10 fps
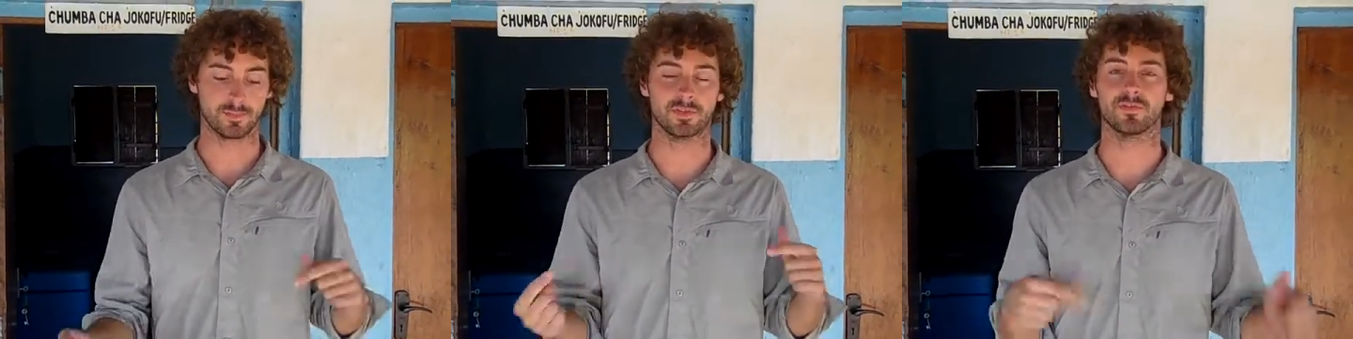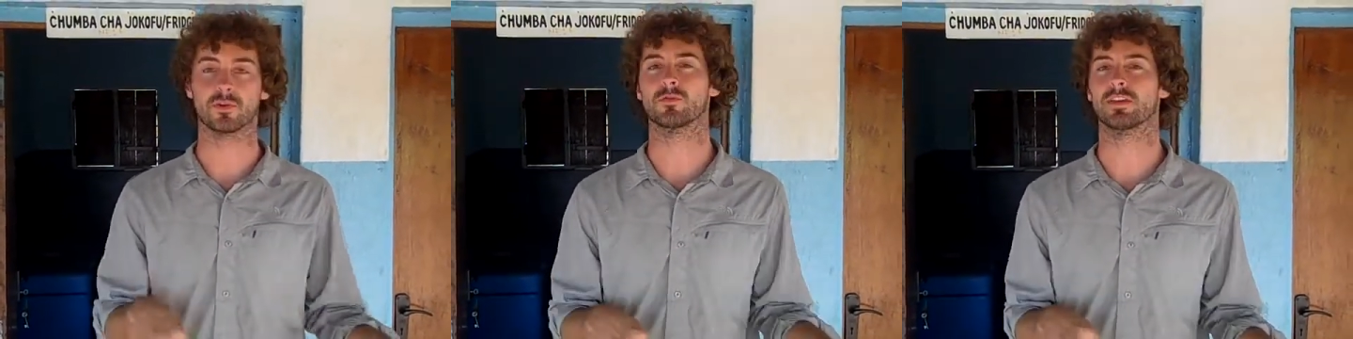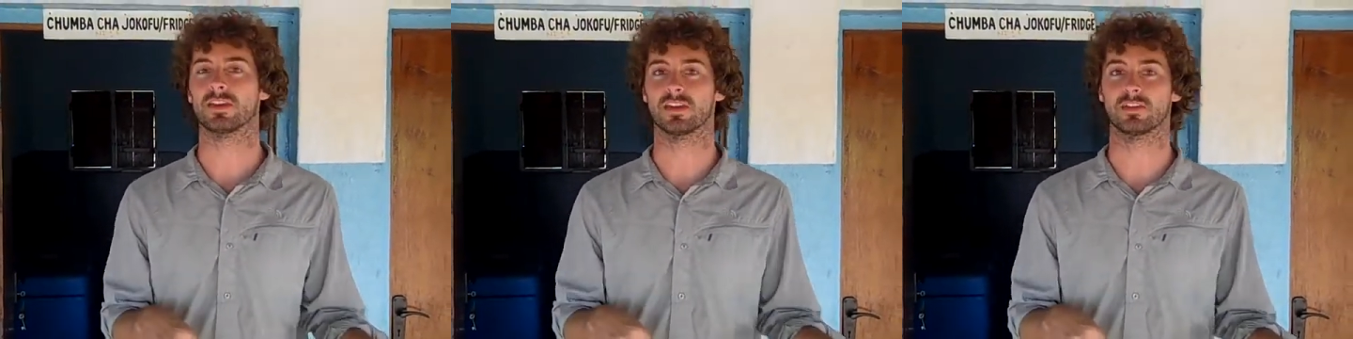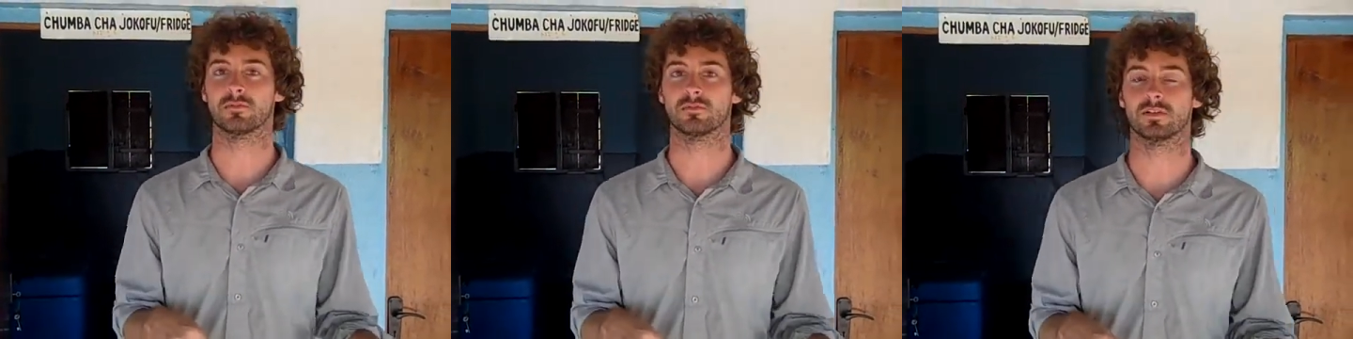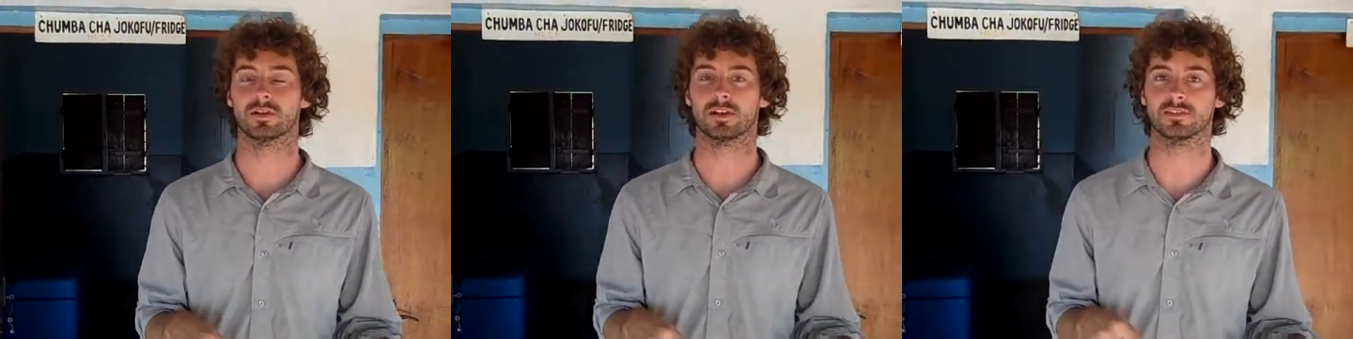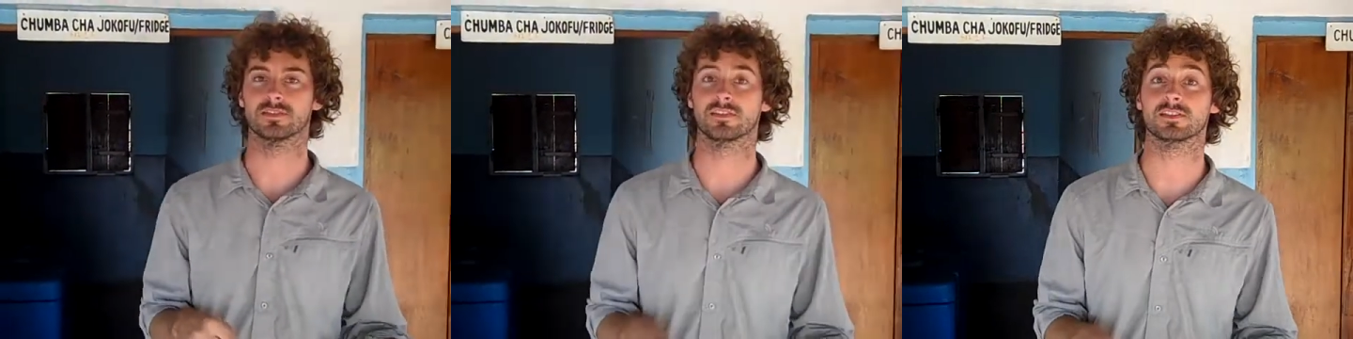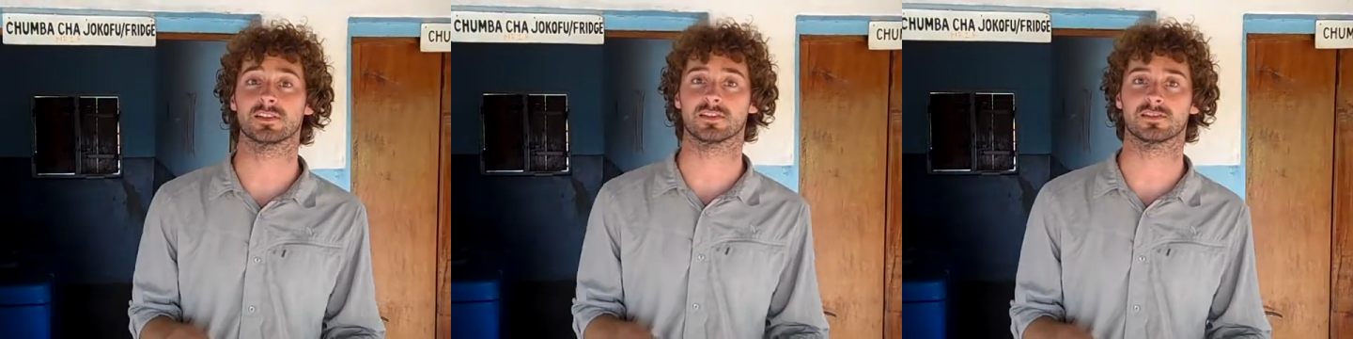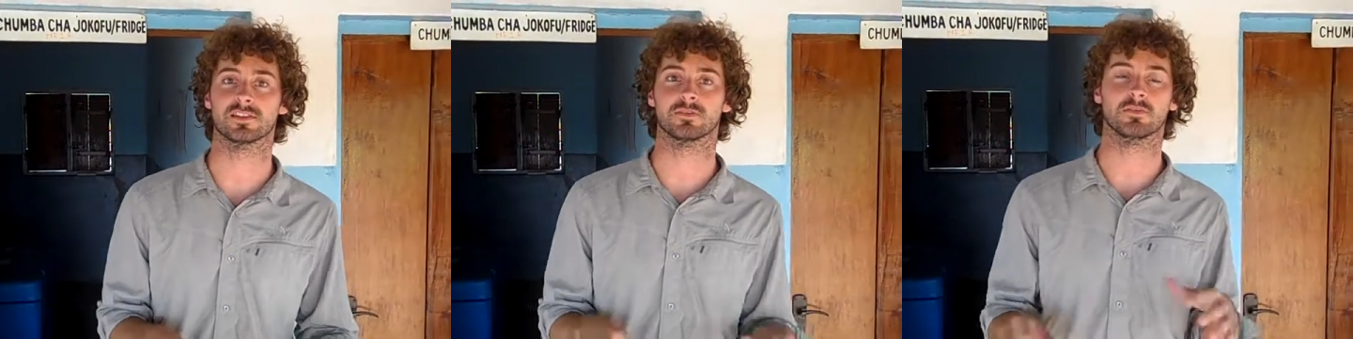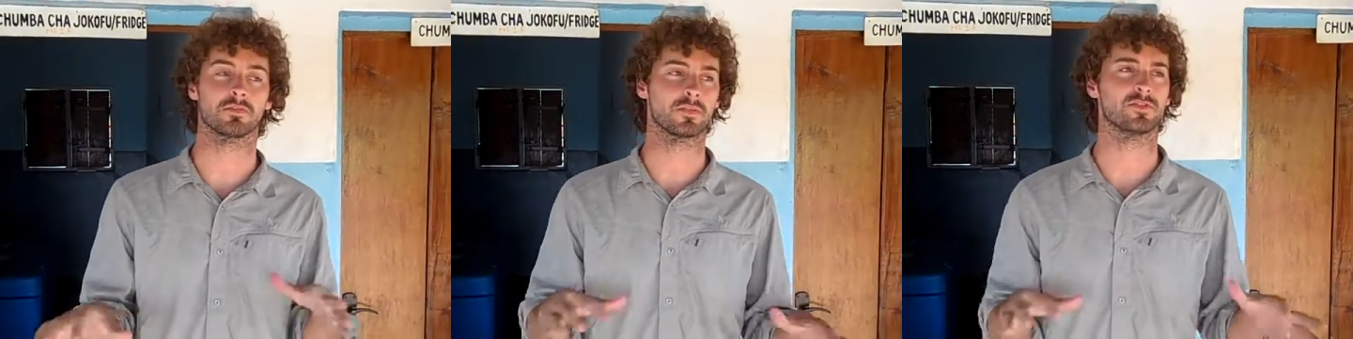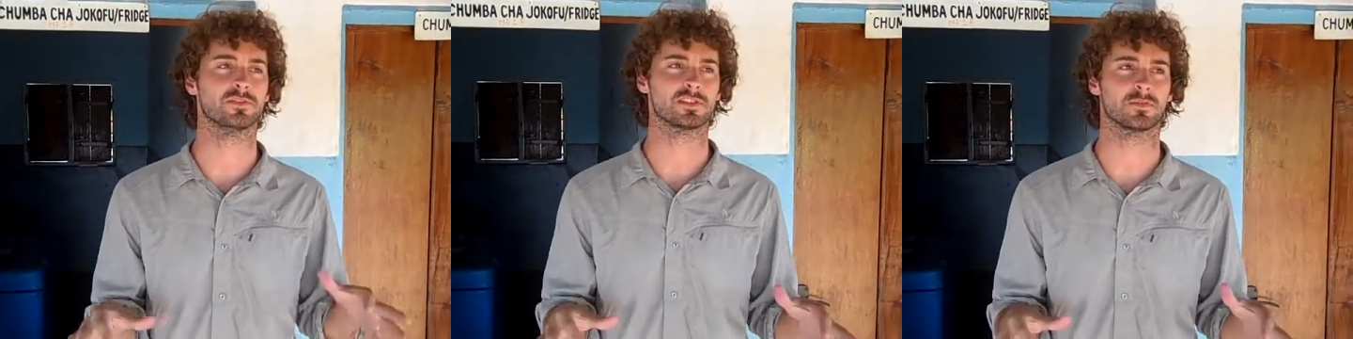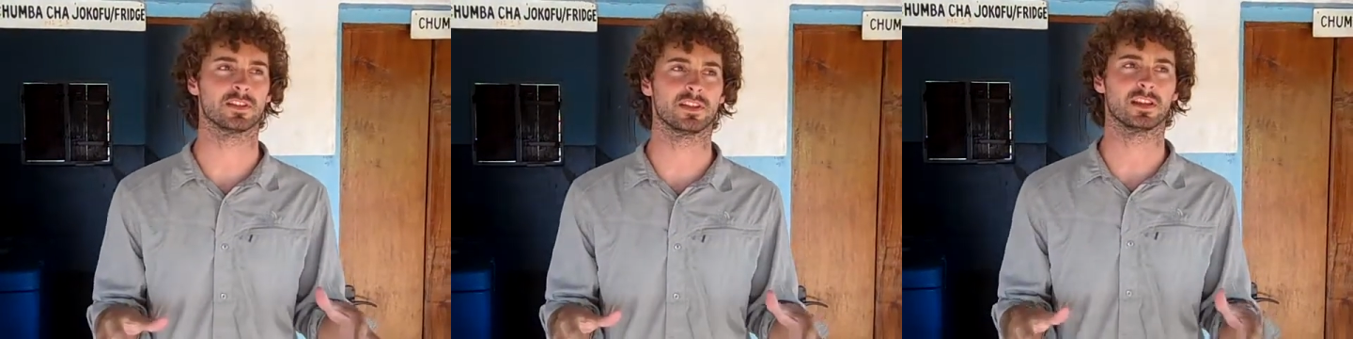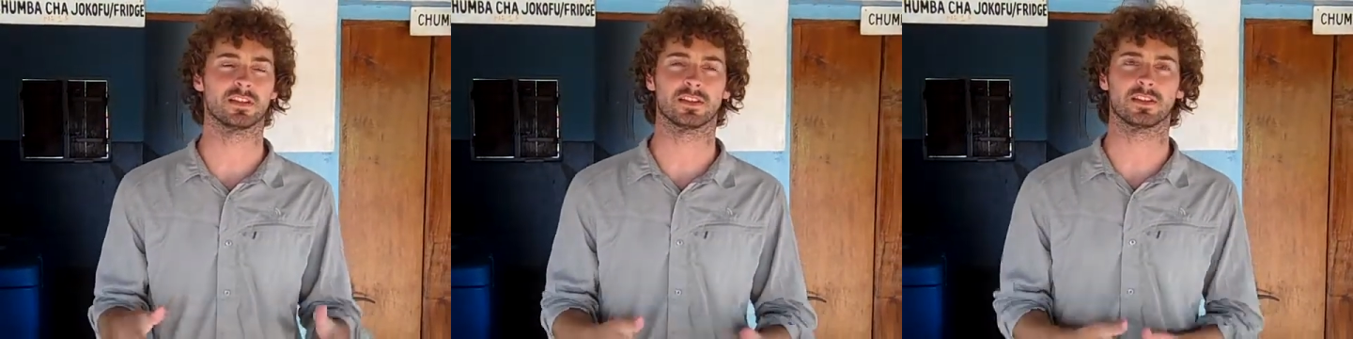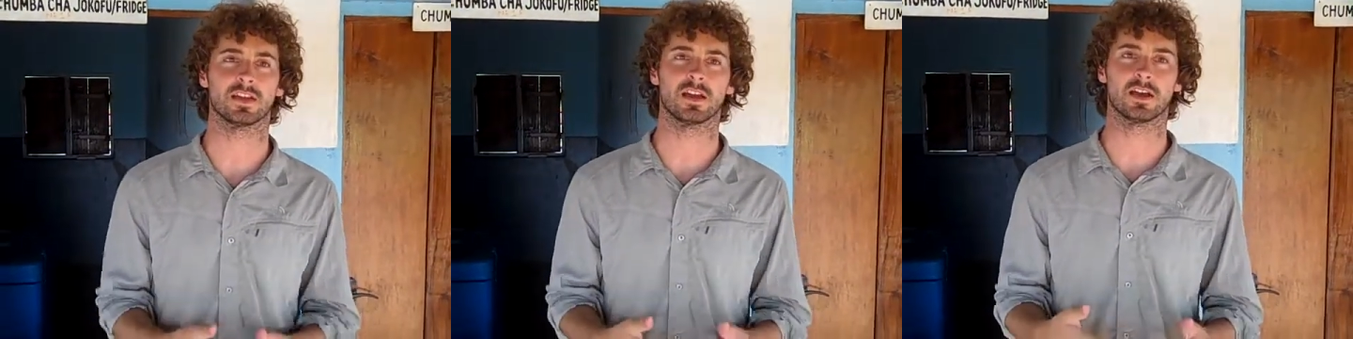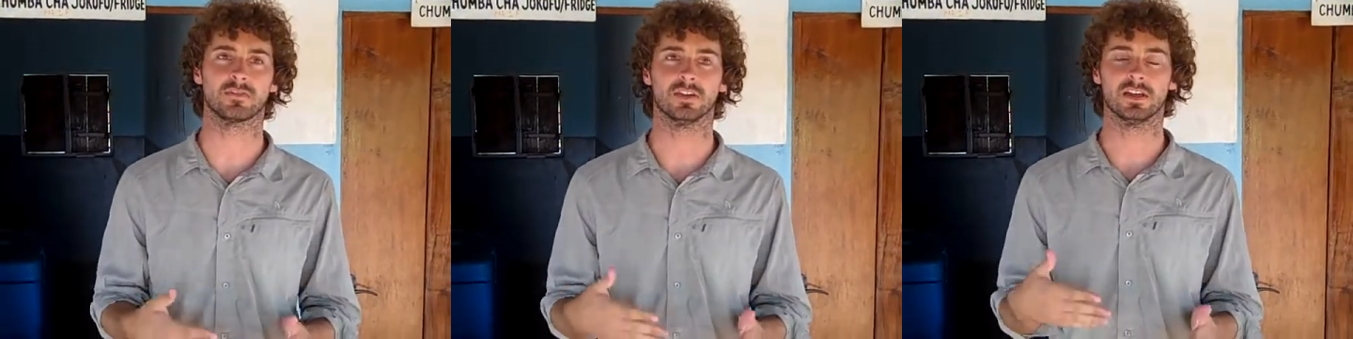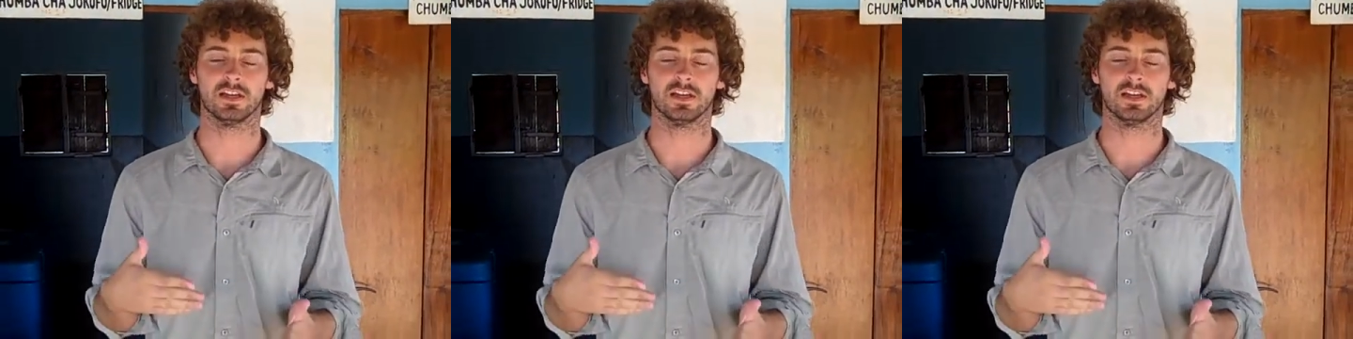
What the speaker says: before we came to this health center, we reviewed some of the data that they have,